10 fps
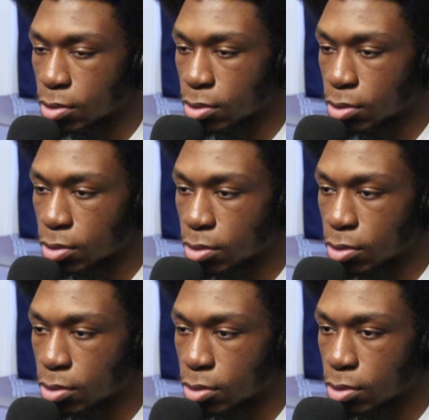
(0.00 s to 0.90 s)

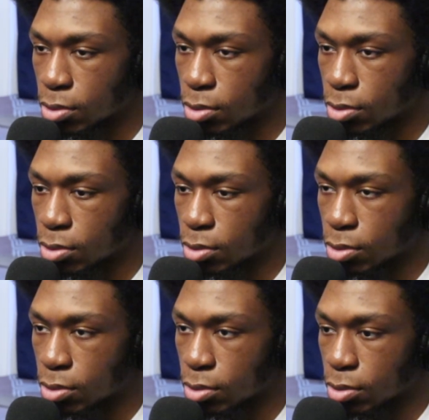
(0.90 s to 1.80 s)

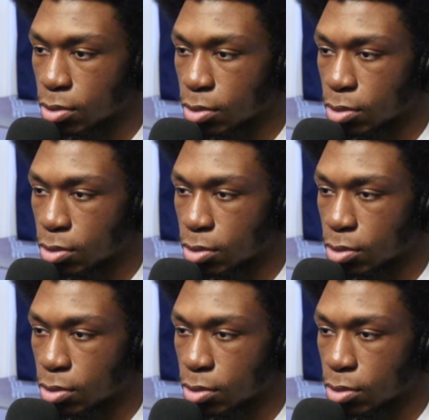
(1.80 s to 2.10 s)
[no speech]